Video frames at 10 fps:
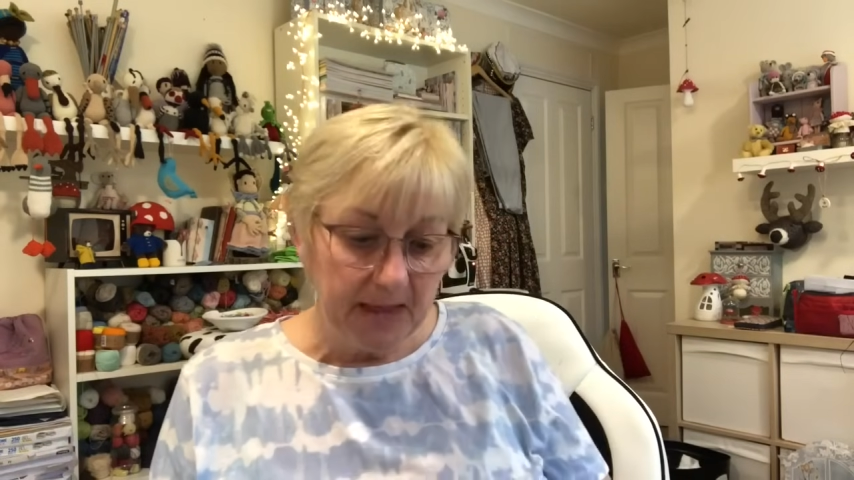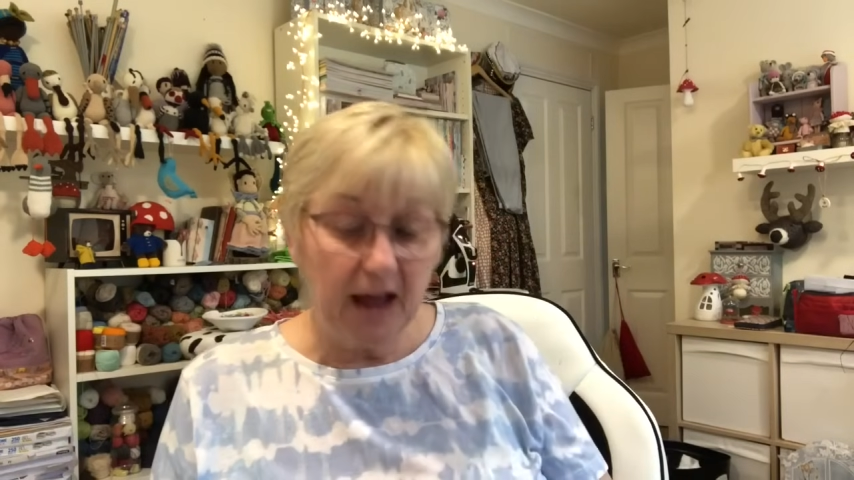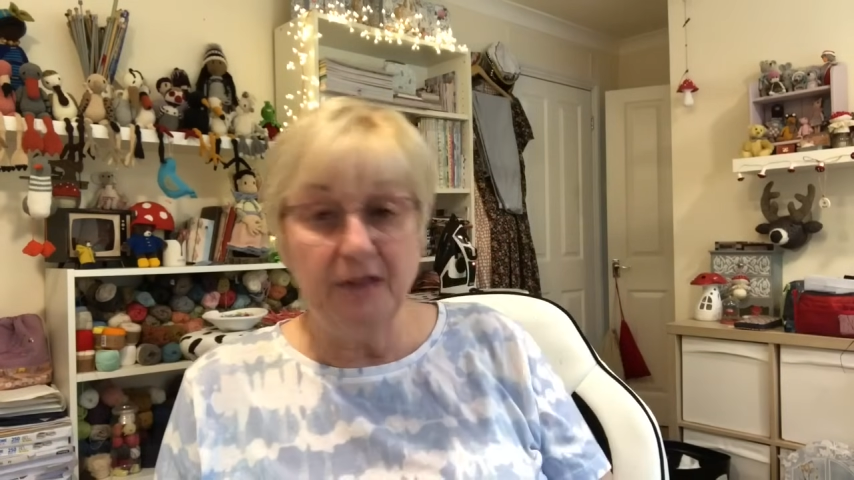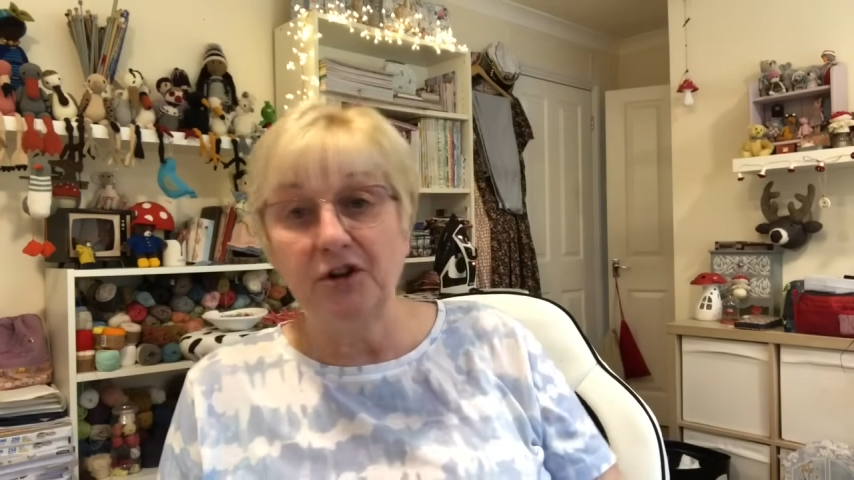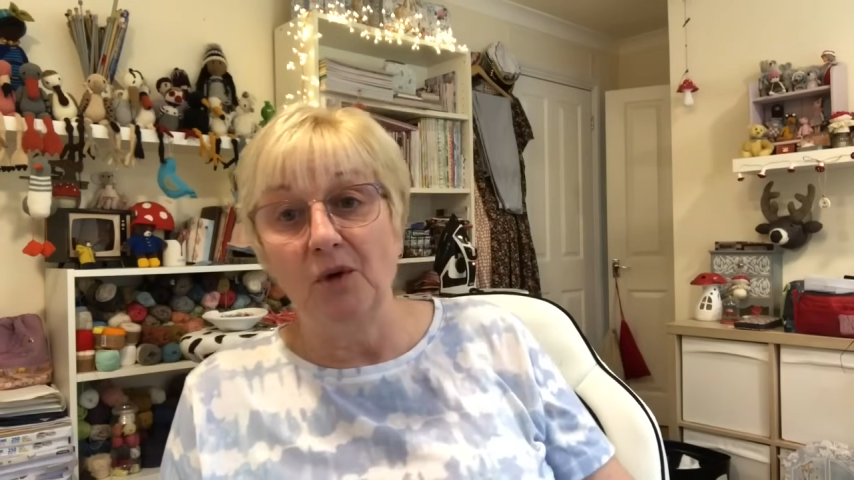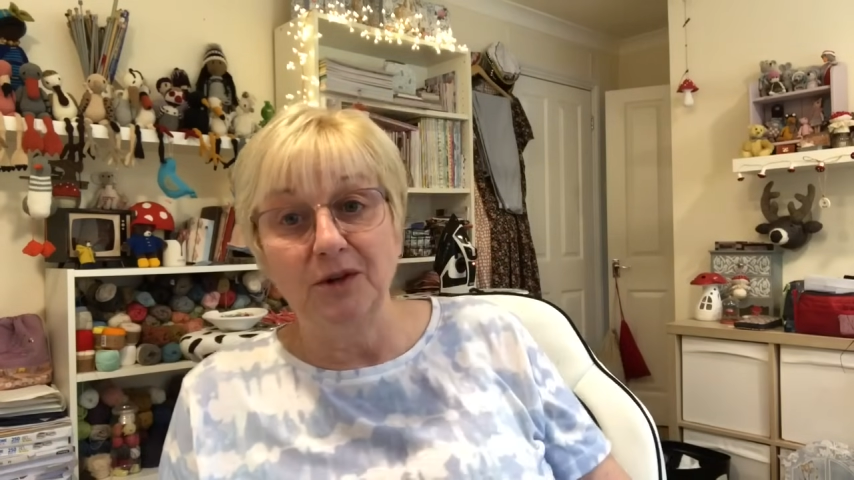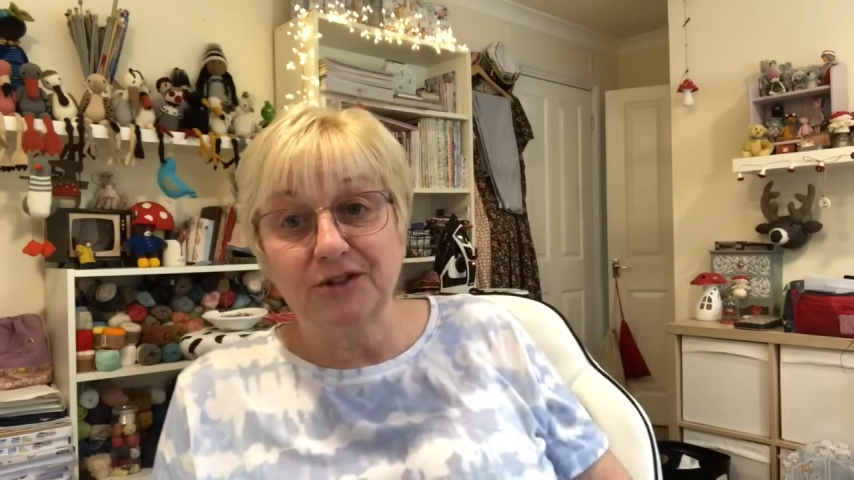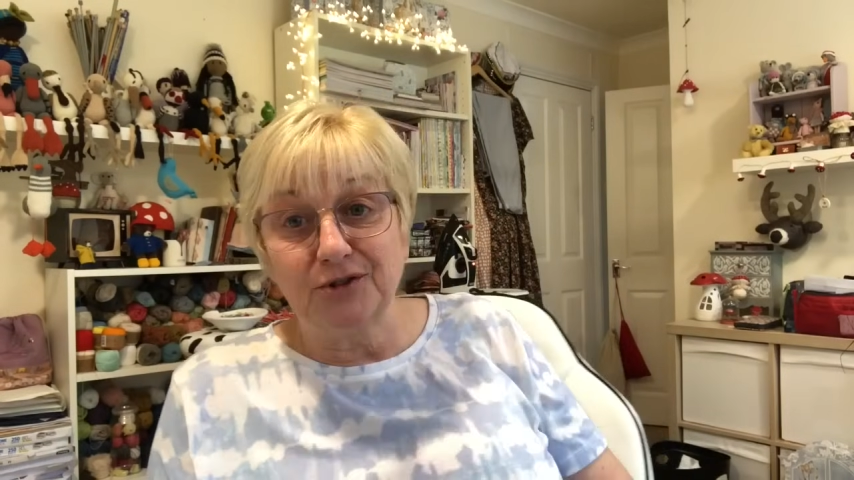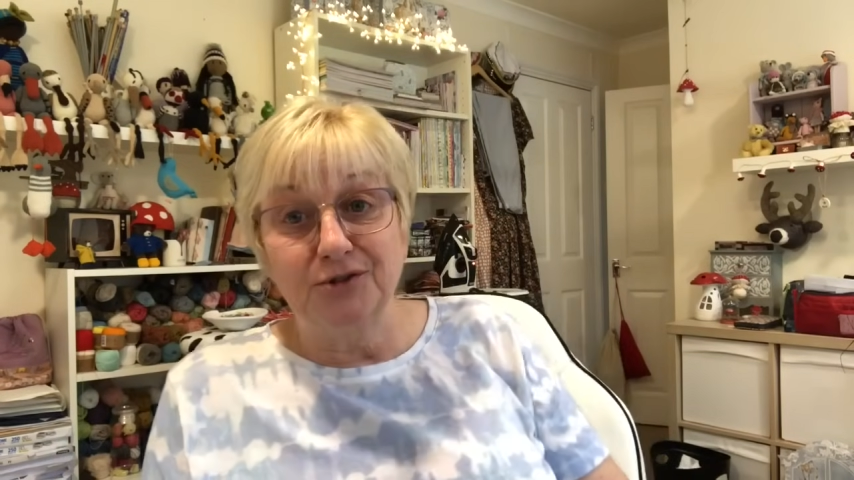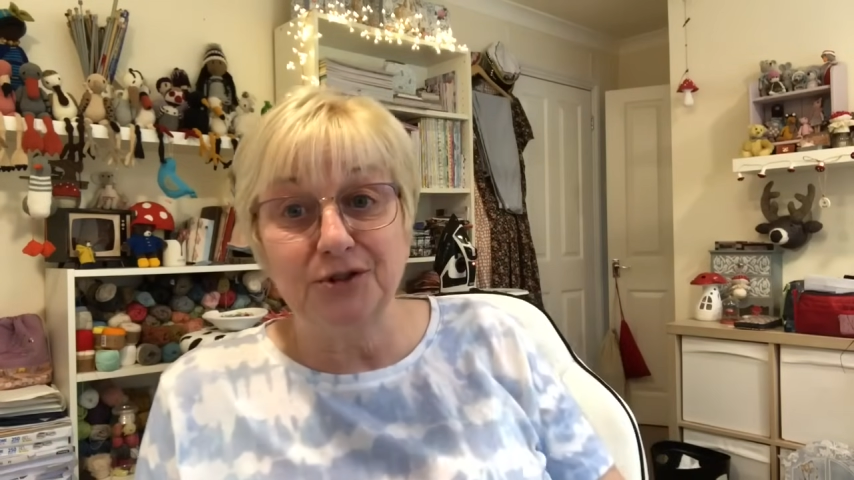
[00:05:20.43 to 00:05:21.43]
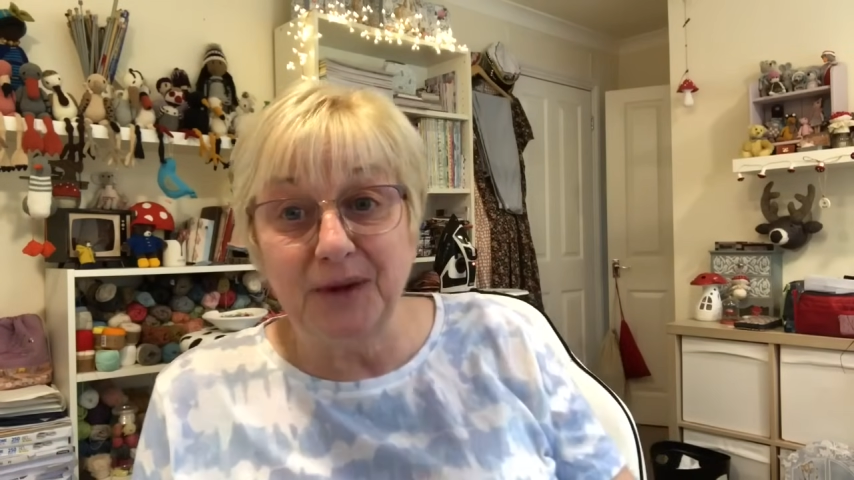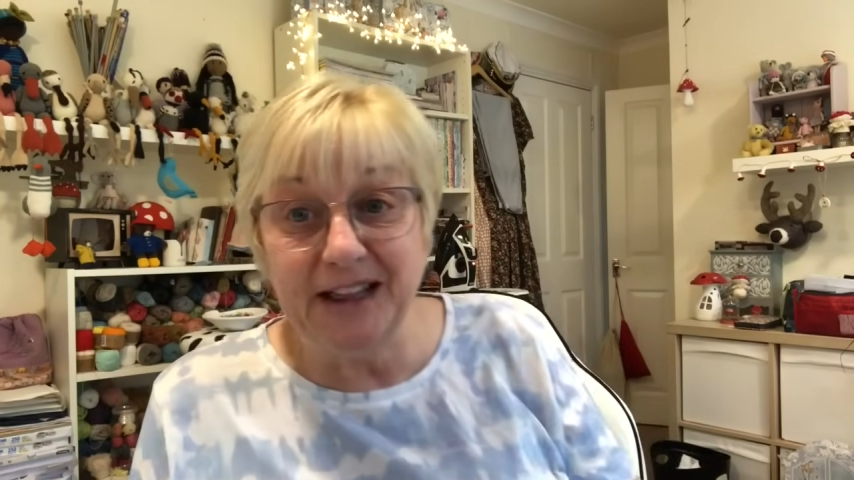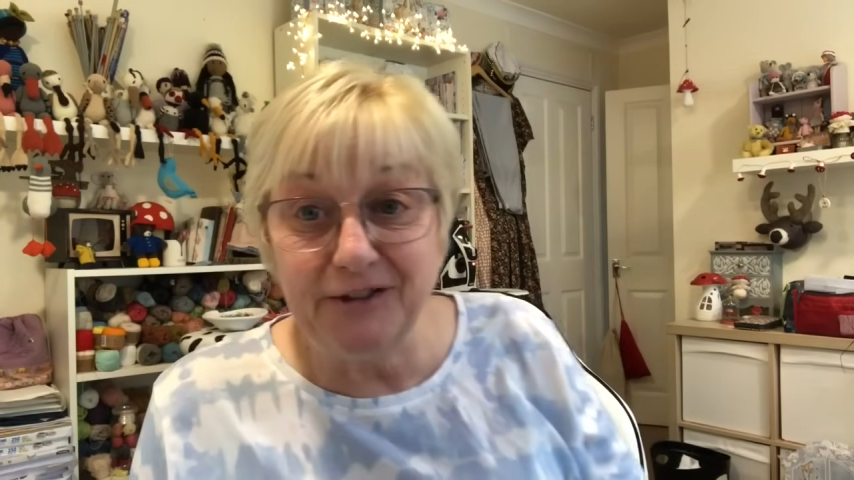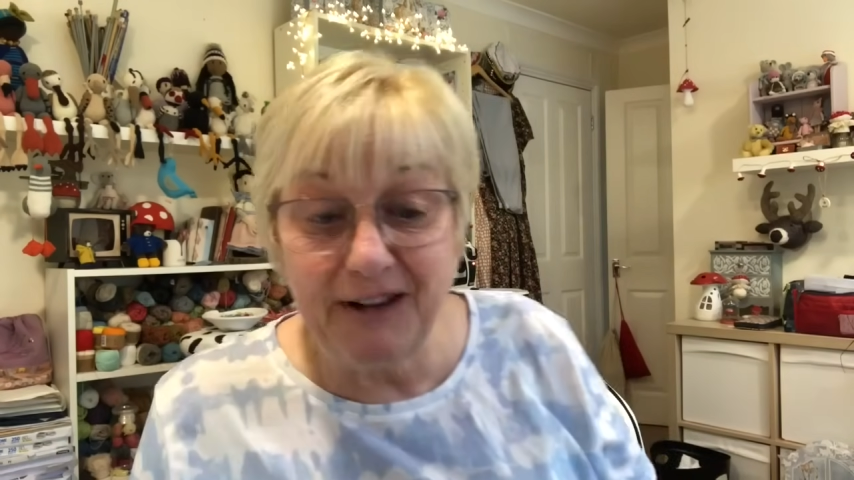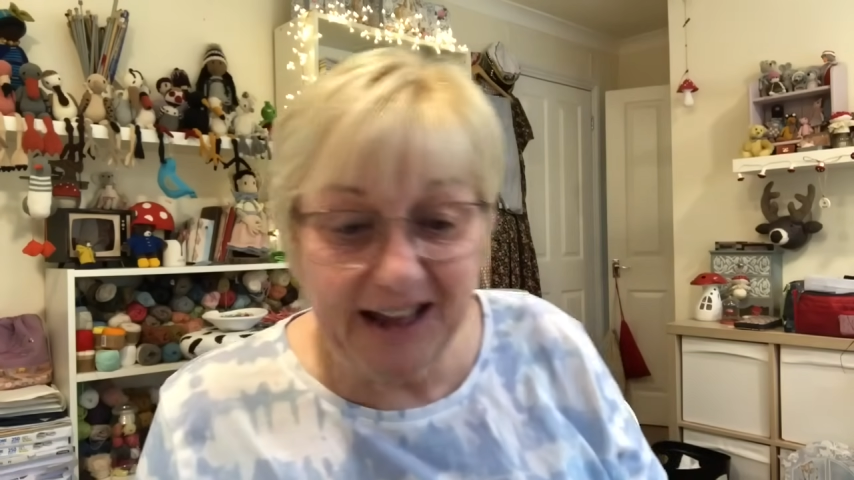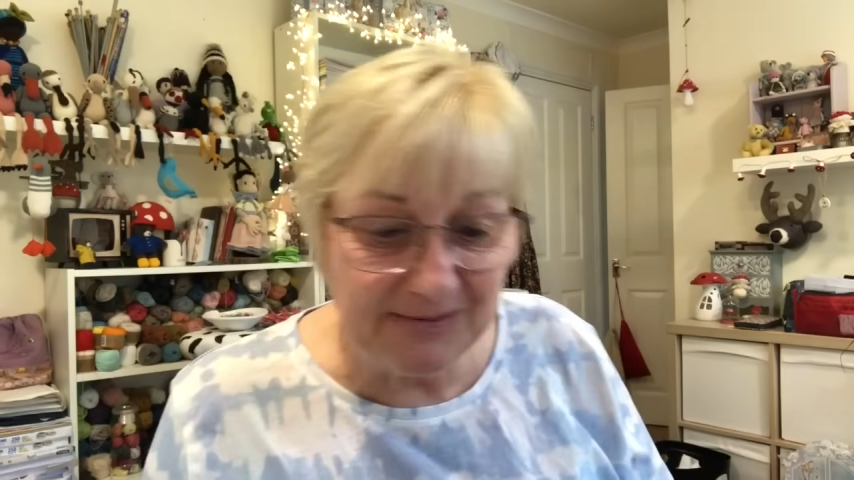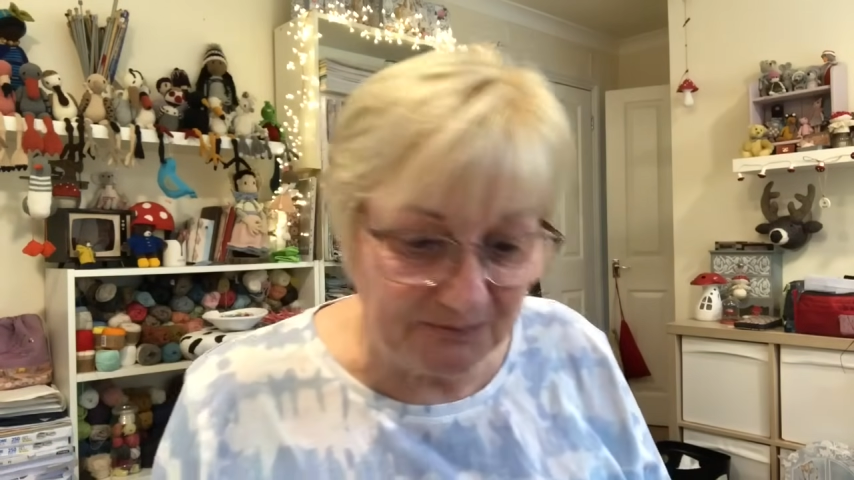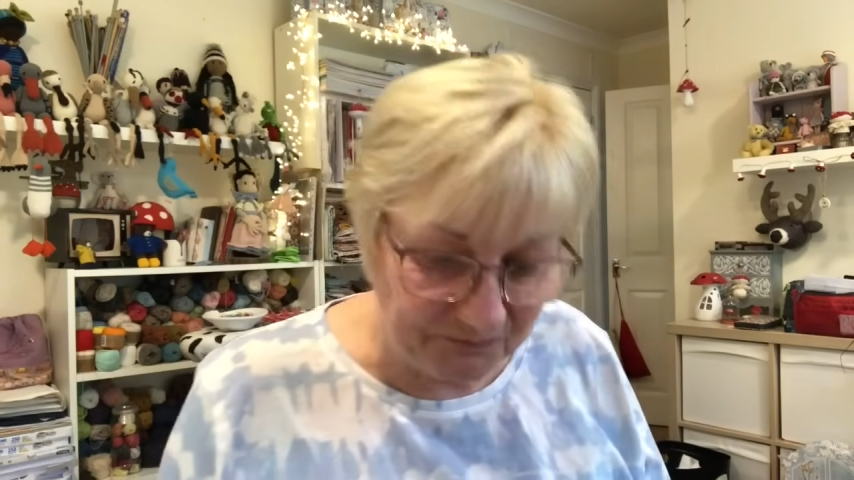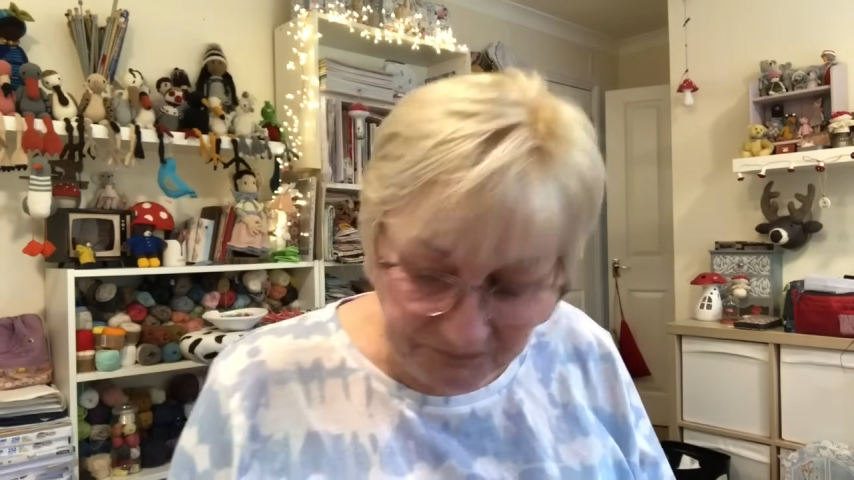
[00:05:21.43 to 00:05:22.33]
I don't want to go and do it in the rain.